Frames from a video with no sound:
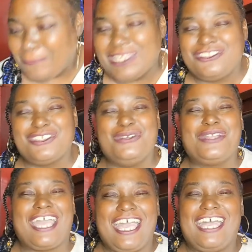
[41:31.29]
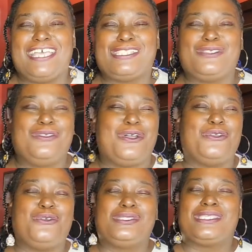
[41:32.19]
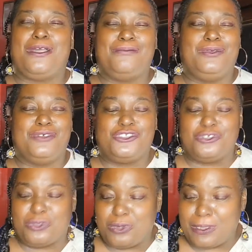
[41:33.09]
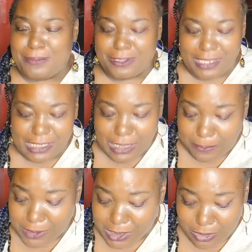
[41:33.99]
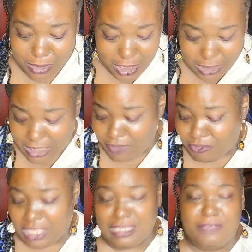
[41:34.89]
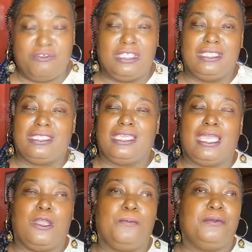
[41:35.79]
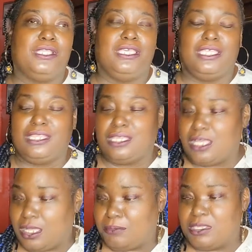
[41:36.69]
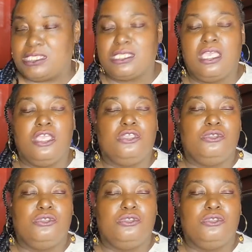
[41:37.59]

But you guys, you know, you tell me what you thought about this episode, honey. If I left anything, I'll put it in the comments.